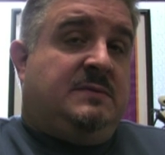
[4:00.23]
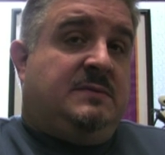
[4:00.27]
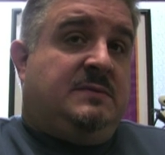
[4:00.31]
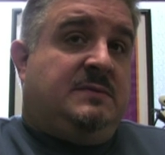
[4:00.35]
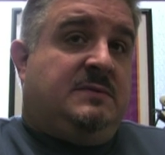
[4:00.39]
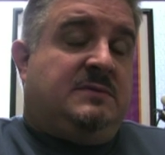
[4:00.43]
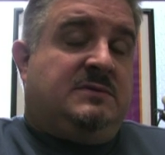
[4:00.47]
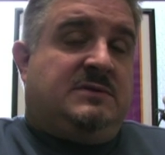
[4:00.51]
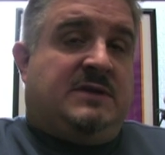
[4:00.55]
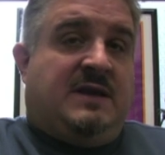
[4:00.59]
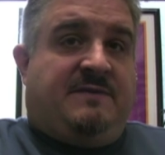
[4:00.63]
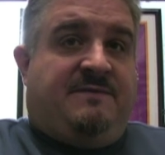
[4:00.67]

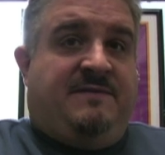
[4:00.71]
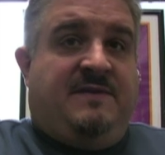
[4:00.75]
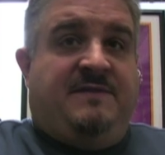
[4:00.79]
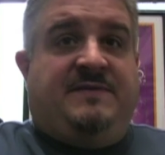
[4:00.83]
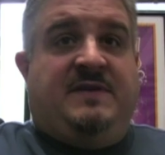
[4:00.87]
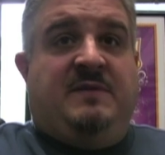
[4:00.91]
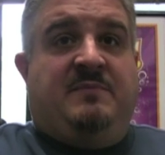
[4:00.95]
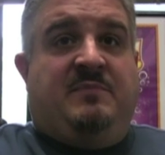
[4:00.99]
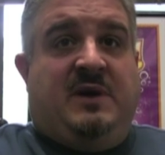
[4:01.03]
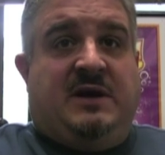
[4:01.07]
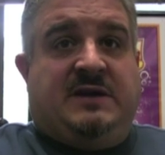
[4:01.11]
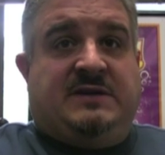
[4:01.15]
was like
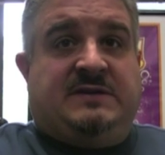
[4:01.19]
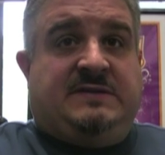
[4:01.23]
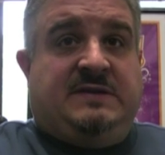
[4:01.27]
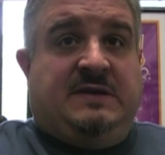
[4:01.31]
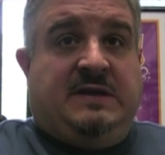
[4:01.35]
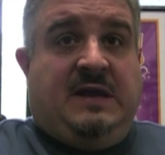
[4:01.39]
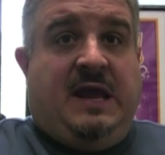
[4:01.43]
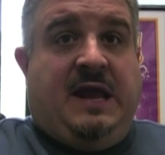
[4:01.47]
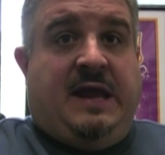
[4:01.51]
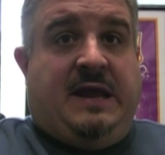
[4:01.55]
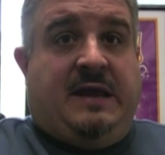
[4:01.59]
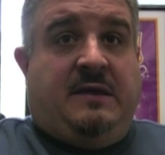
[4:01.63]
$50
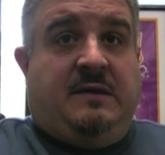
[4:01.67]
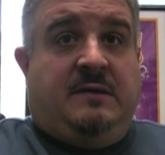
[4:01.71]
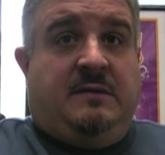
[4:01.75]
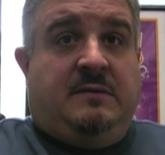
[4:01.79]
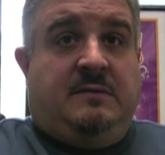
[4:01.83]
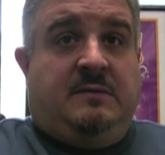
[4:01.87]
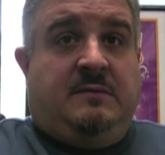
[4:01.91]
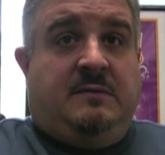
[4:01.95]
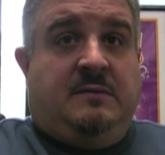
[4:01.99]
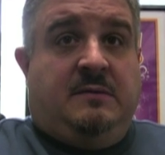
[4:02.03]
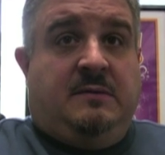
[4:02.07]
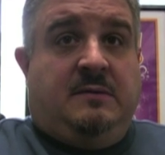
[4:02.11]
today.
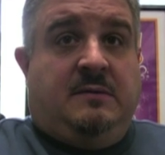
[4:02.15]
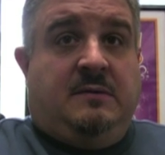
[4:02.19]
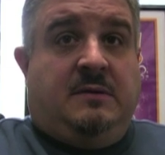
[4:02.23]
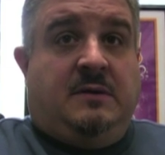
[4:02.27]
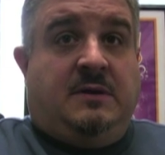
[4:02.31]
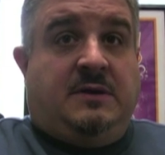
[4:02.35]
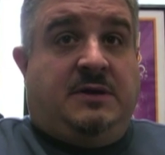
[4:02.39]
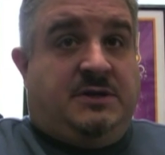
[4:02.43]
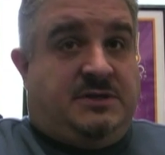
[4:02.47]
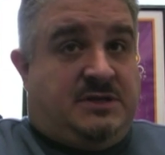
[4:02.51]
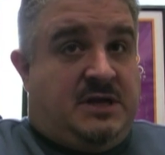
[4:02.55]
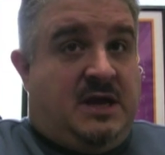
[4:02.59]

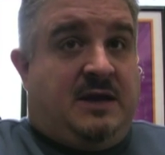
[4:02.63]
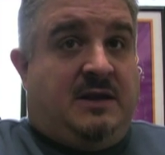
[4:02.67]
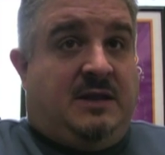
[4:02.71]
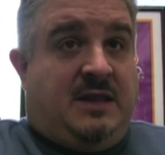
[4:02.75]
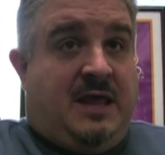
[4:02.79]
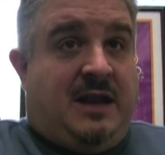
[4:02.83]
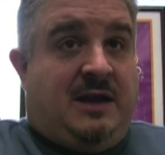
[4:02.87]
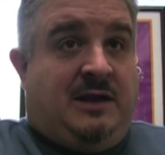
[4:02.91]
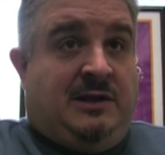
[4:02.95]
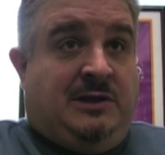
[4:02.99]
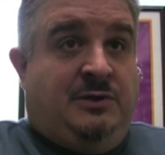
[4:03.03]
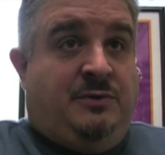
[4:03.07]
You're talking a lot
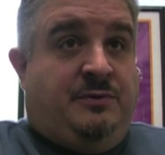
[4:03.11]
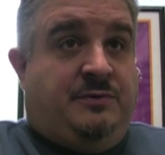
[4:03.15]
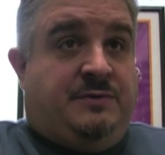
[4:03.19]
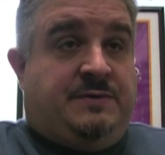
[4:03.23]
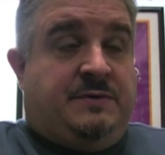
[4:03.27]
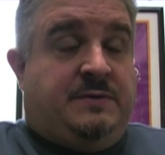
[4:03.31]
of loot.